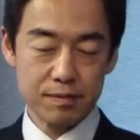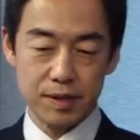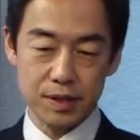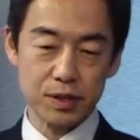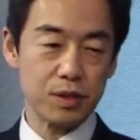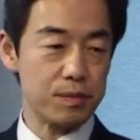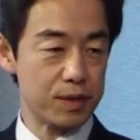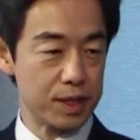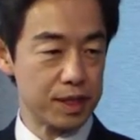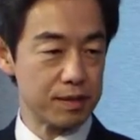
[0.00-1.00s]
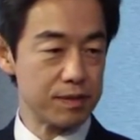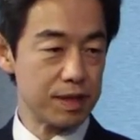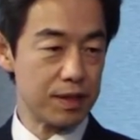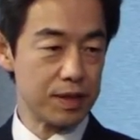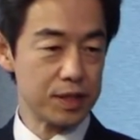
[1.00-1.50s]
very cooperative
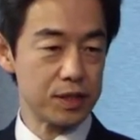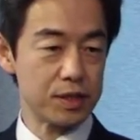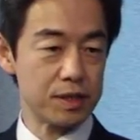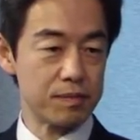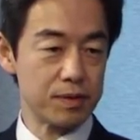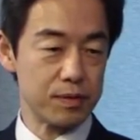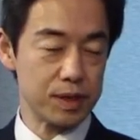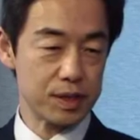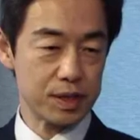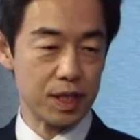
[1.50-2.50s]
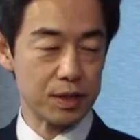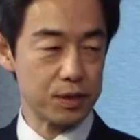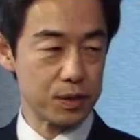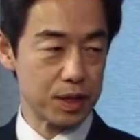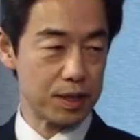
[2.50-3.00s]
uh, relationship with uh,
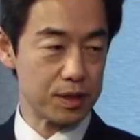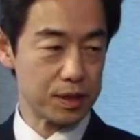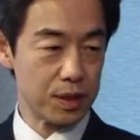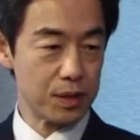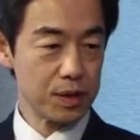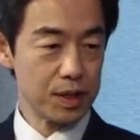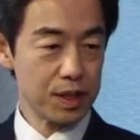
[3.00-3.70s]
Tokyo and the Seoul,